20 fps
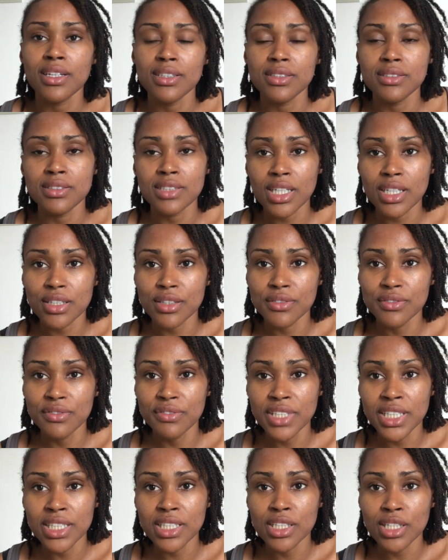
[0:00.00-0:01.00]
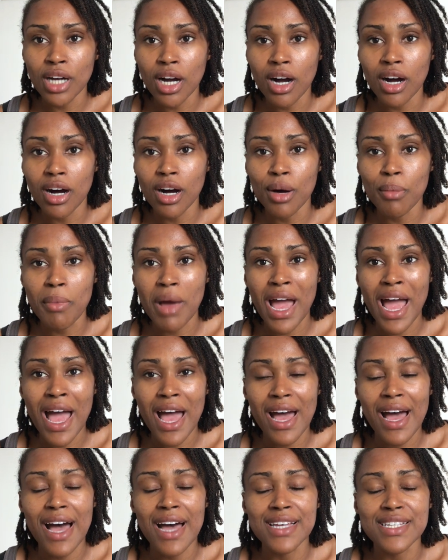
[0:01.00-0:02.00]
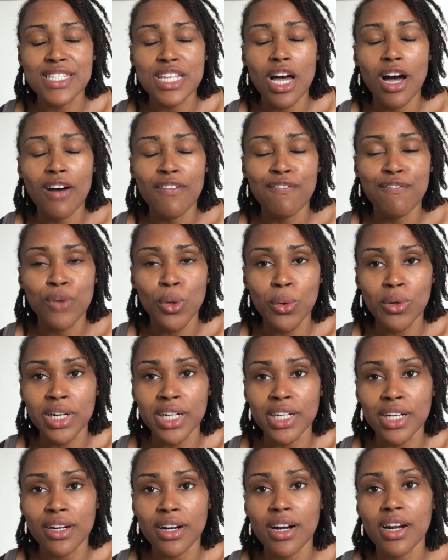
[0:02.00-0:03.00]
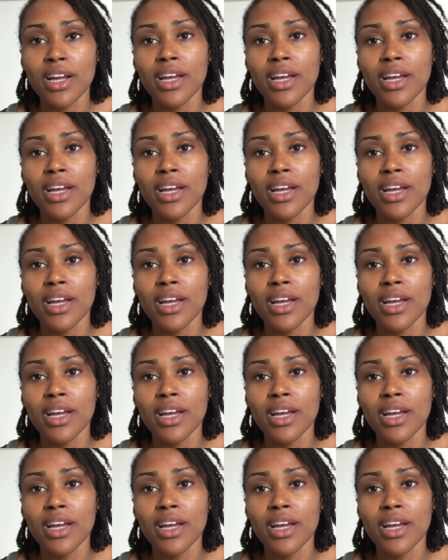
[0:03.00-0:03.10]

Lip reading: Now, Vietnam as a foreigner.